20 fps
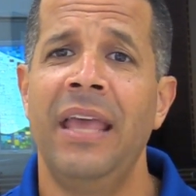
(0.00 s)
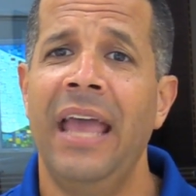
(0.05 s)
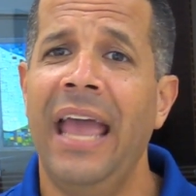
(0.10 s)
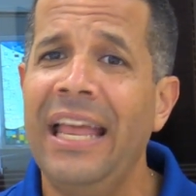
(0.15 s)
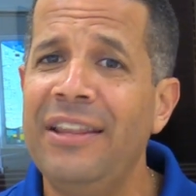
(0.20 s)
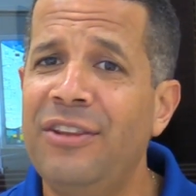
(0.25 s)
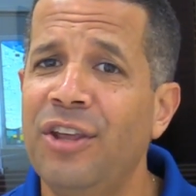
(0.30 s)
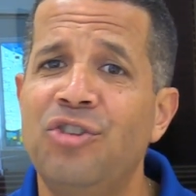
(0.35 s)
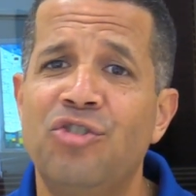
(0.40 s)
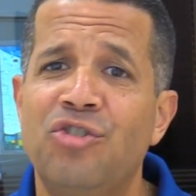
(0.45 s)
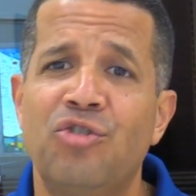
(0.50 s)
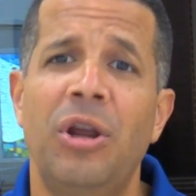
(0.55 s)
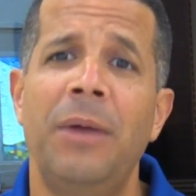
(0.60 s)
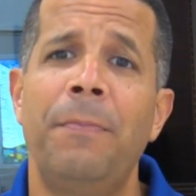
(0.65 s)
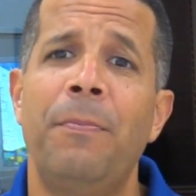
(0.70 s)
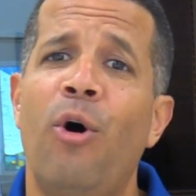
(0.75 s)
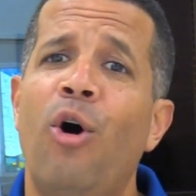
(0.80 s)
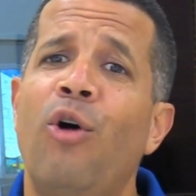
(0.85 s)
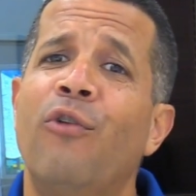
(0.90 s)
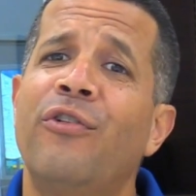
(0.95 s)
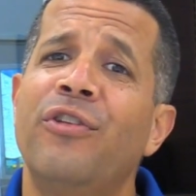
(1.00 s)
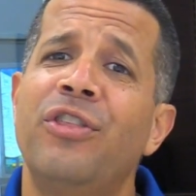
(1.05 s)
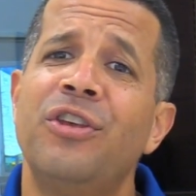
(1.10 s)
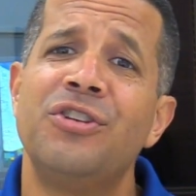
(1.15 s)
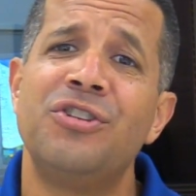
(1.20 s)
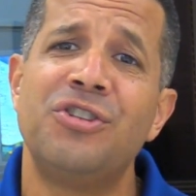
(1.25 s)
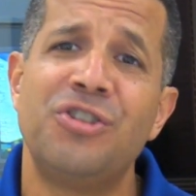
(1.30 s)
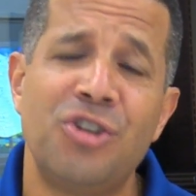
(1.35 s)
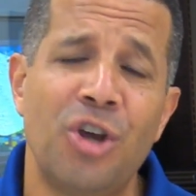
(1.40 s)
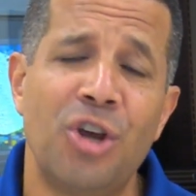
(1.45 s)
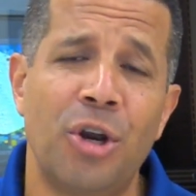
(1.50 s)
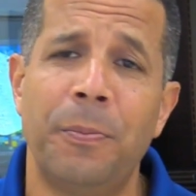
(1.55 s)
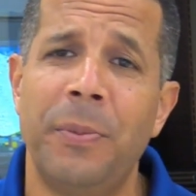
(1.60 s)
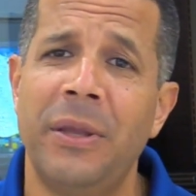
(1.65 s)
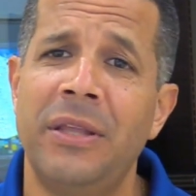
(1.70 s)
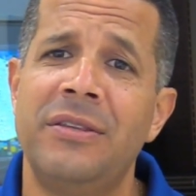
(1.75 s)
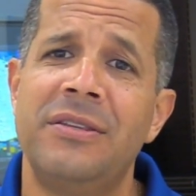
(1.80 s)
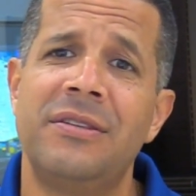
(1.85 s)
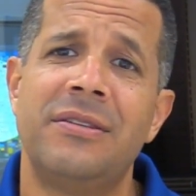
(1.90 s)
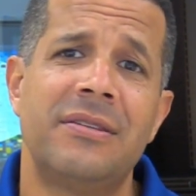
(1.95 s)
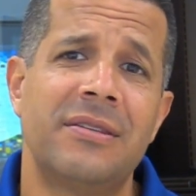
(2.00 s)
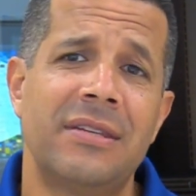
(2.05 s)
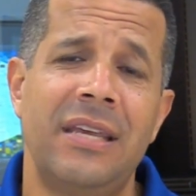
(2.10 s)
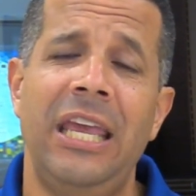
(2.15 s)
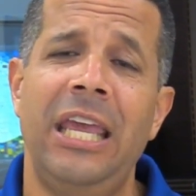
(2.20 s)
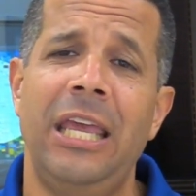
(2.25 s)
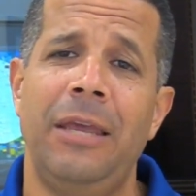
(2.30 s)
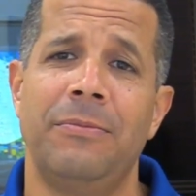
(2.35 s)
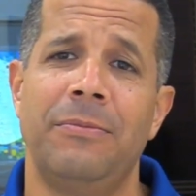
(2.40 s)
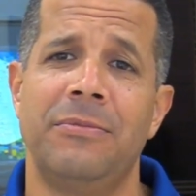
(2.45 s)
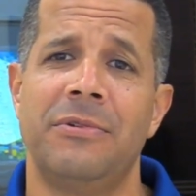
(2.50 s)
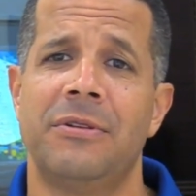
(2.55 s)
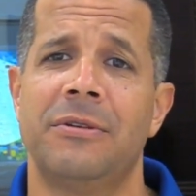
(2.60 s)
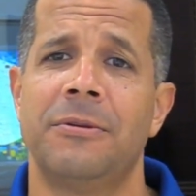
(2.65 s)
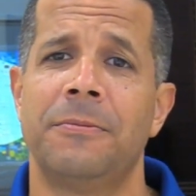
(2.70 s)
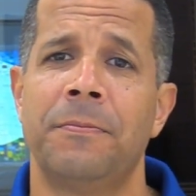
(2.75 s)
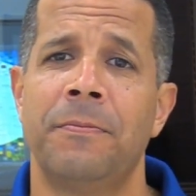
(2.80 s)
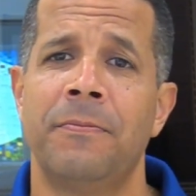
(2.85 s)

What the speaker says: and to trip over the serpent's schemes.